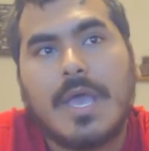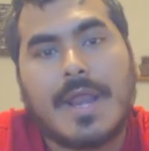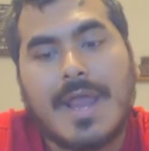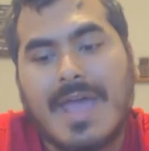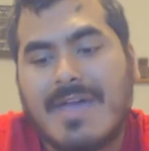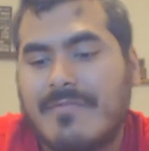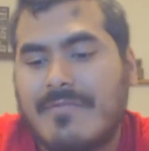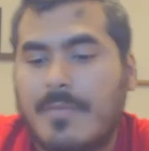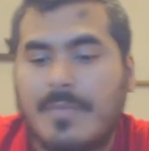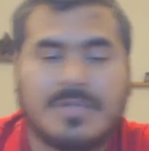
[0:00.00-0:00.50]

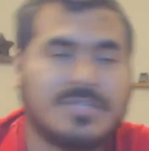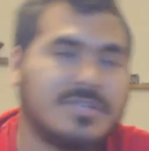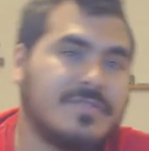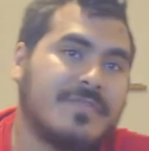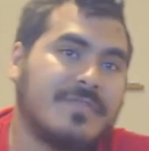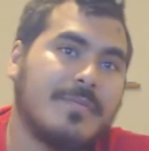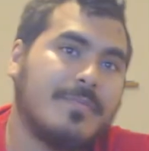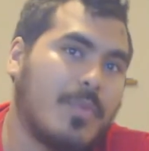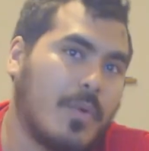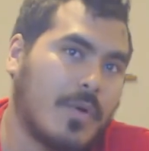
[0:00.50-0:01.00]
And I have a bunch
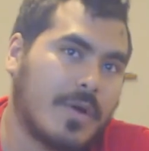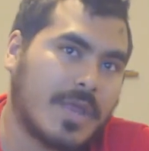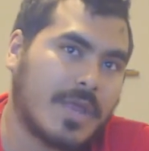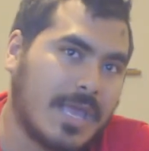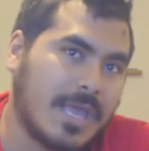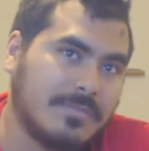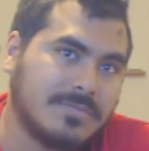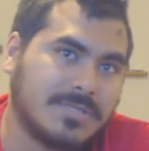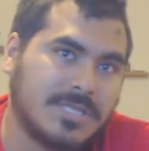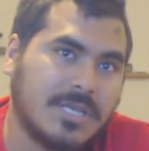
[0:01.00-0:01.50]
of import
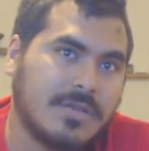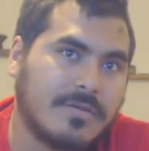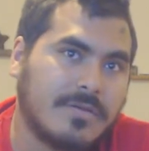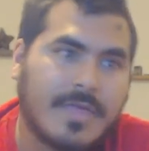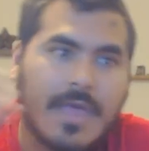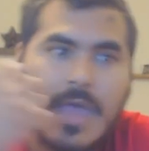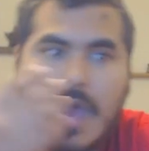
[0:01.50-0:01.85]
games here